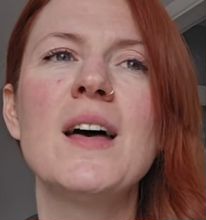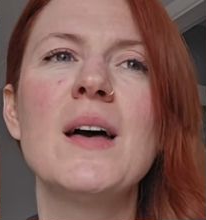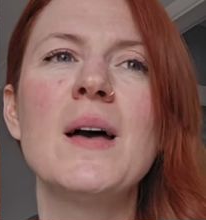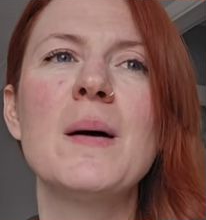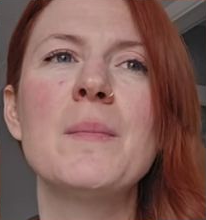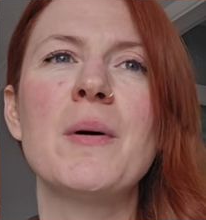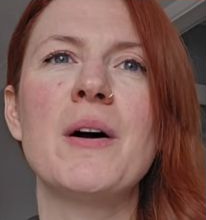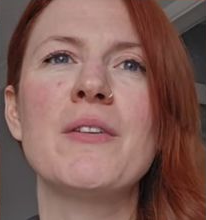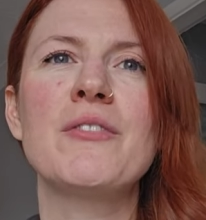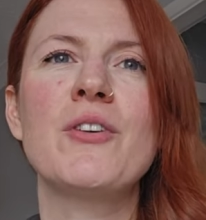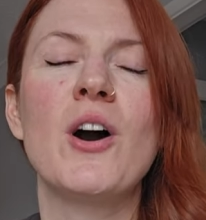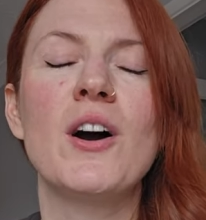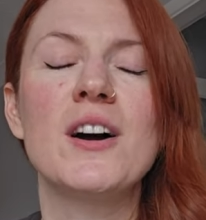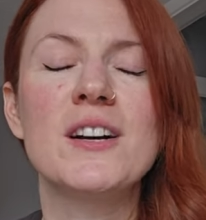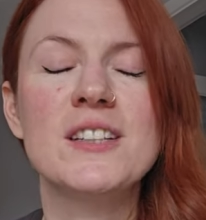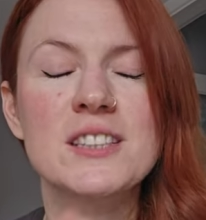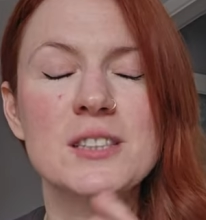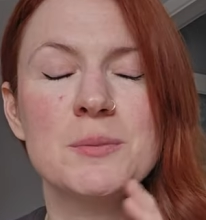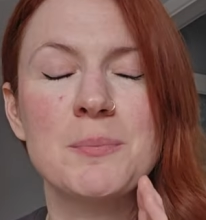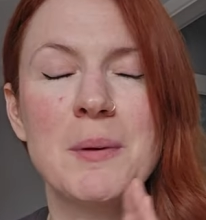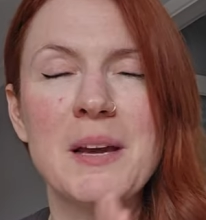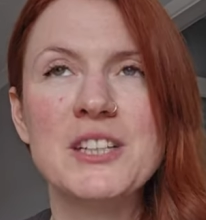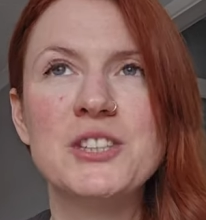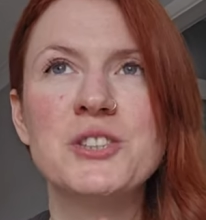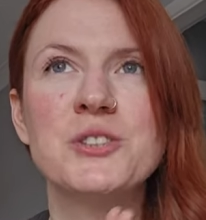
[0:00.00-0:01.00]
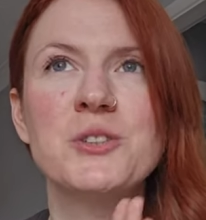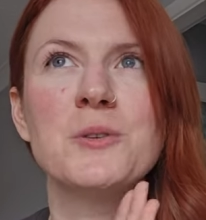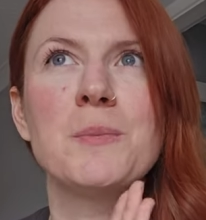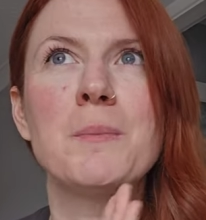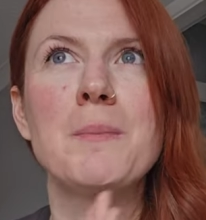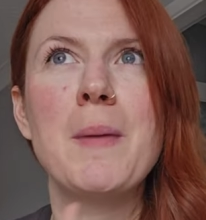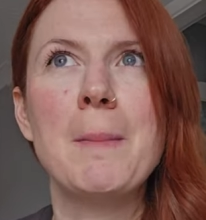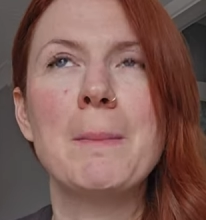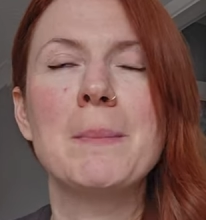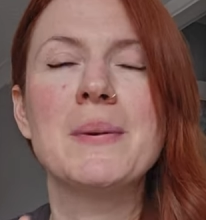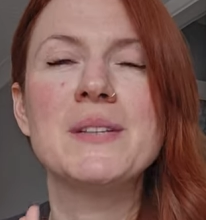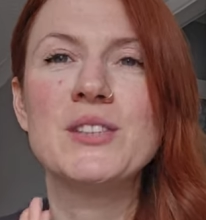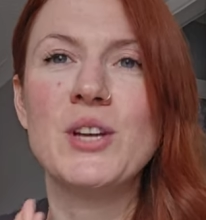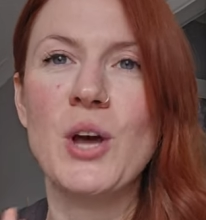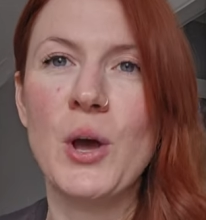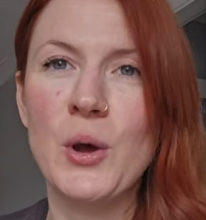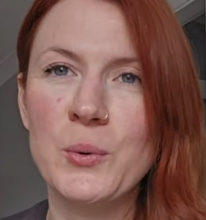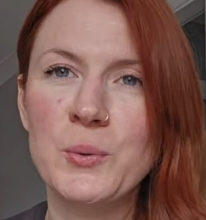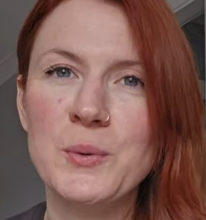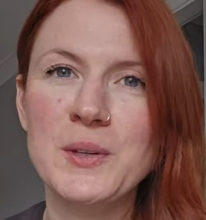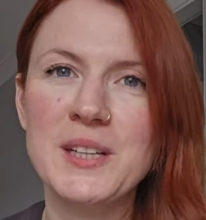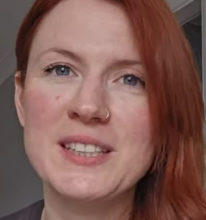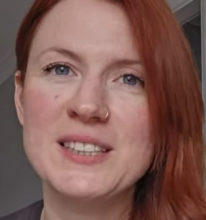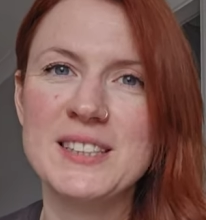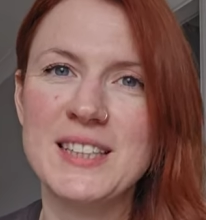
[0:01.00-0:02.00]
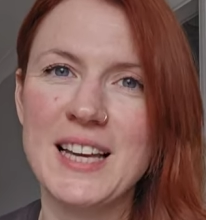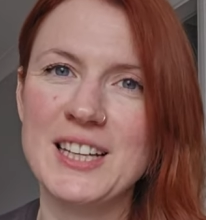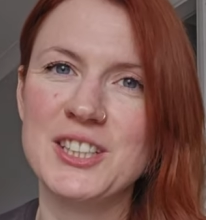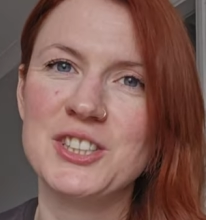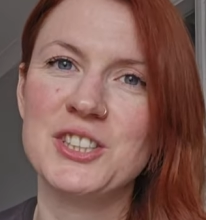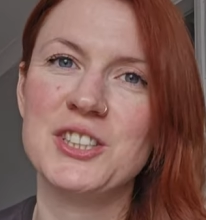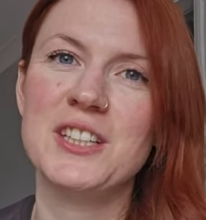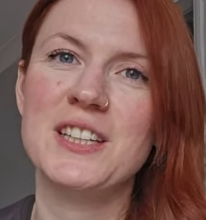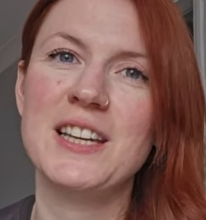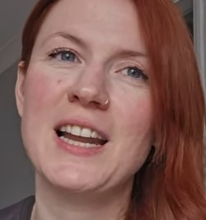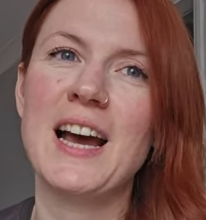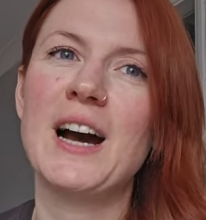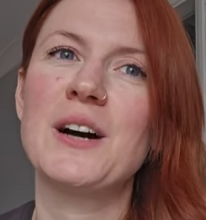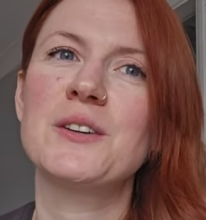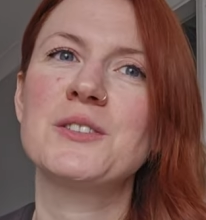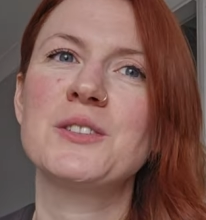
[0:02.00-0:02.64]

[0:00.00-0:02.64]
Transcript: But I've got a special members only section now.